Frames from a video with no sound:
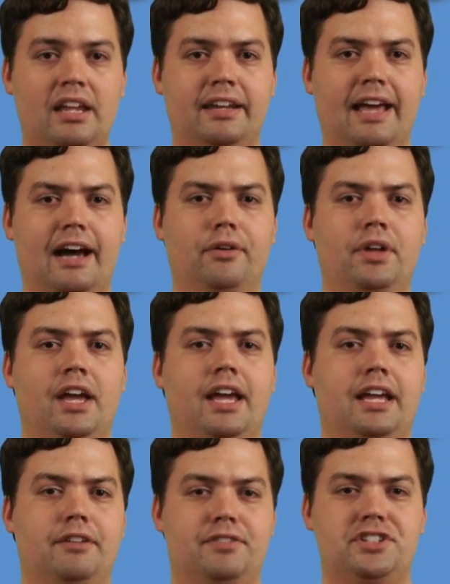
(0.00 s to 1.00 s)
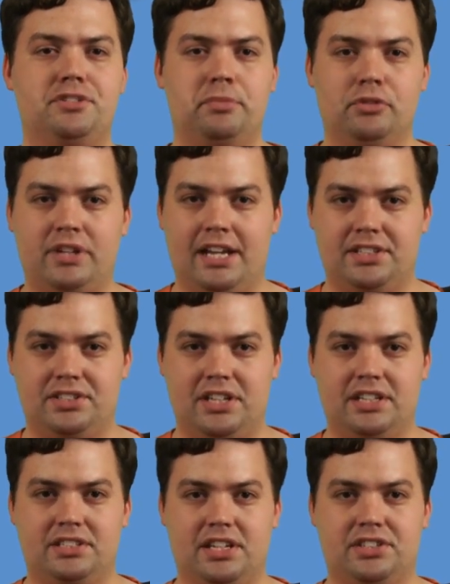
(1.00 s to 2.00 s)
Now, Invisible Cut
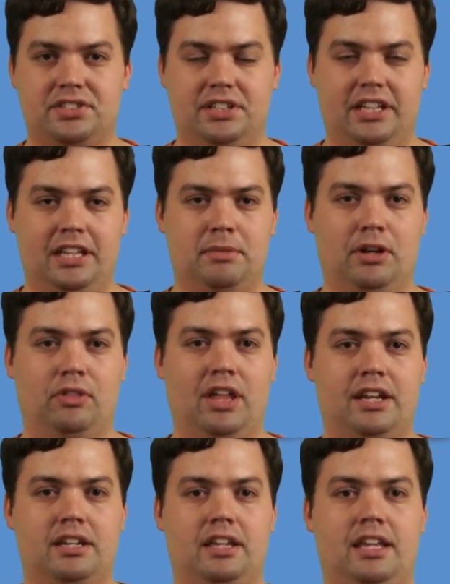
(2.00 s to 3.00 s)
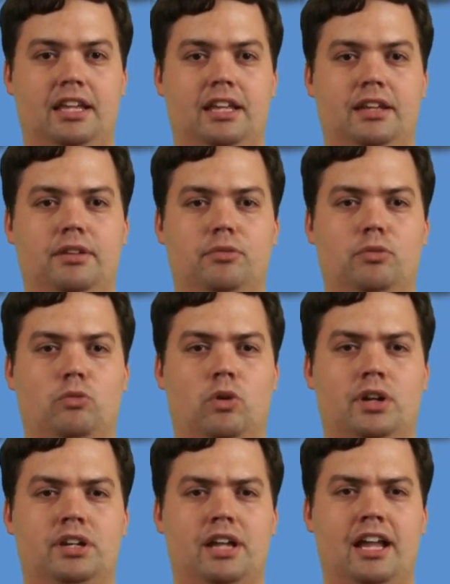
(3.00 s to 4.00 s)
sent us an email that he
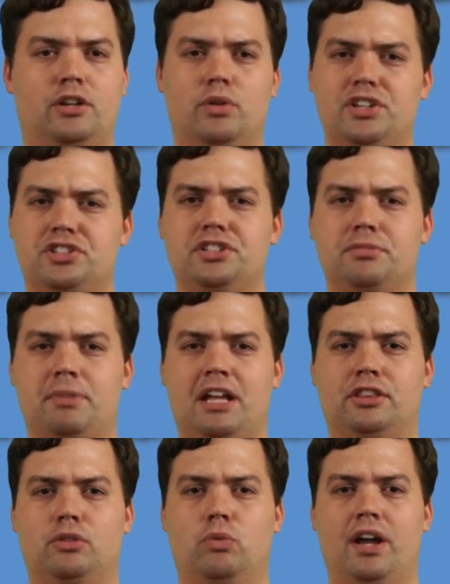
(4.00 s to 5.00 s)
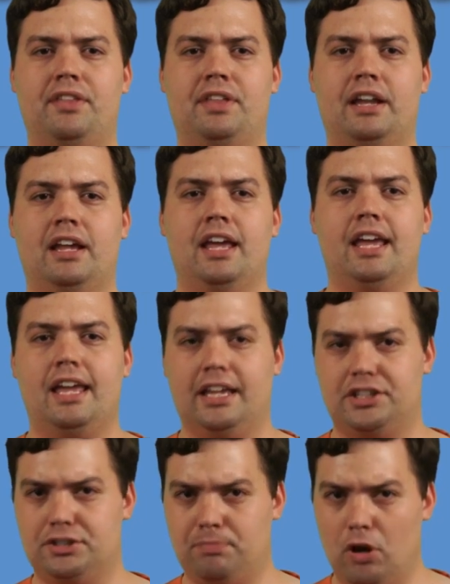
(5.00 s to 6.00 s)
had questions about the way that
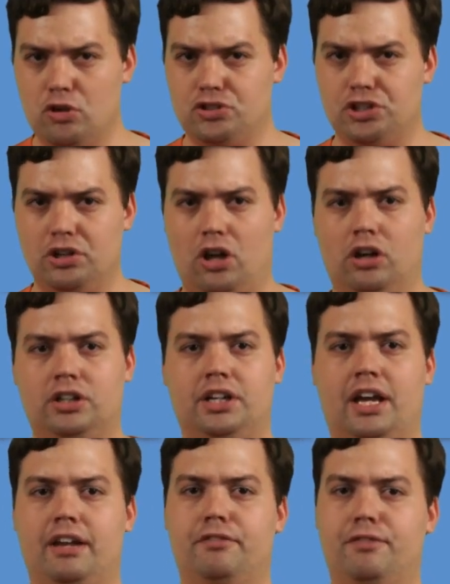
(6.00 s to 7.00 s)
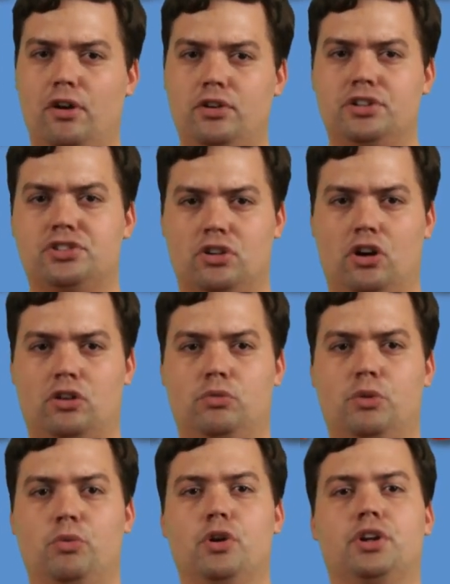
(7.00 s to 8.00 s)
exposure lock and focus
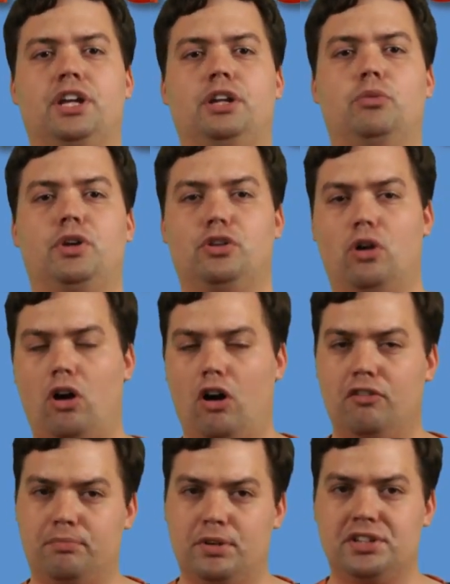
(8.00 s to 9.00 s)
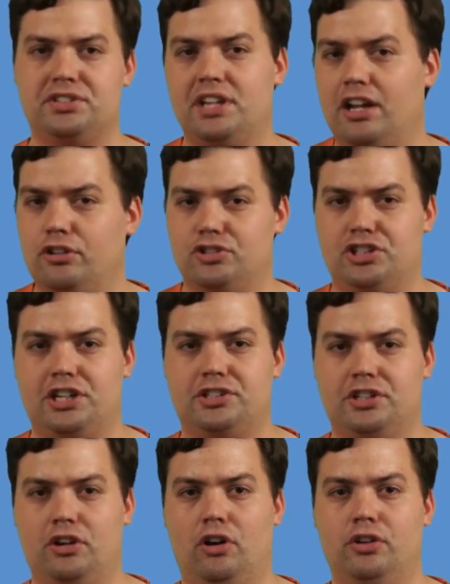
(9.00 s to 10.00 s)
lock were working when you half press down your
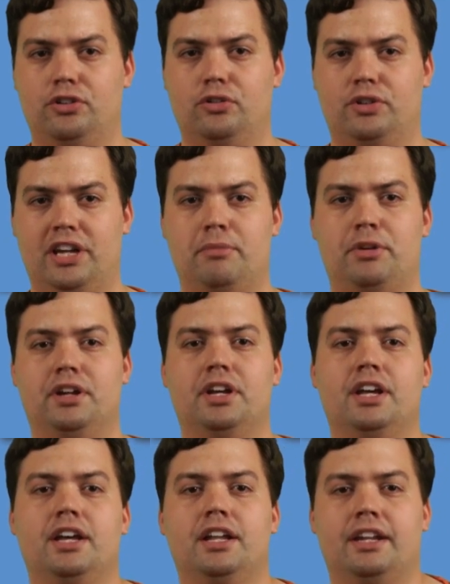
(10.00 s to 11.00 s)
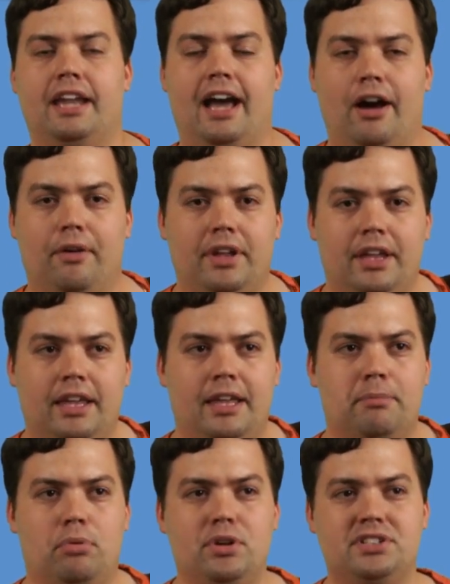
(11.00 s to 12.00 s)
shutter on your camera. Now,
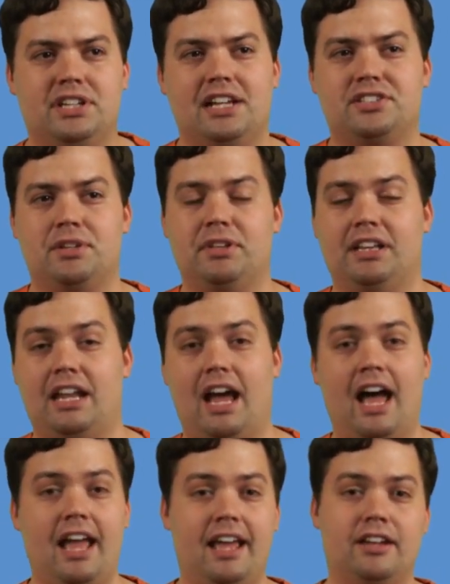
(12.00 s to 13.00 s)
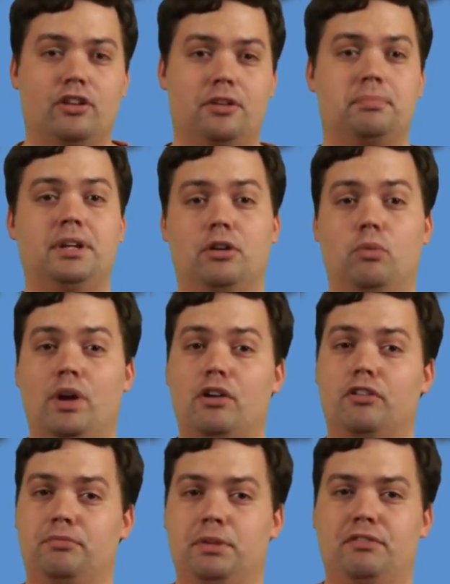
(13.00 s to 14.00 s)
he pointed out something that I had not been
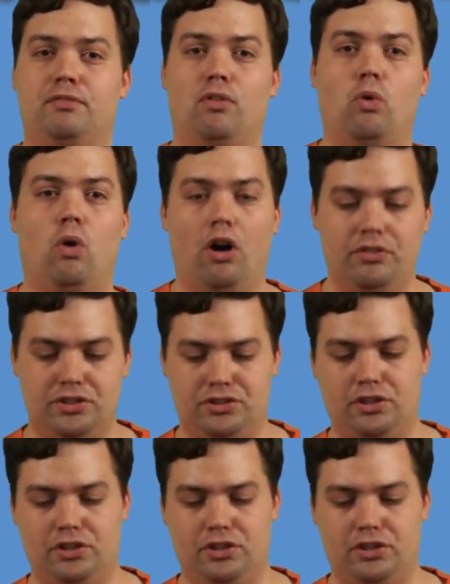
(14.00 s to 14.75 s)
aware of before on the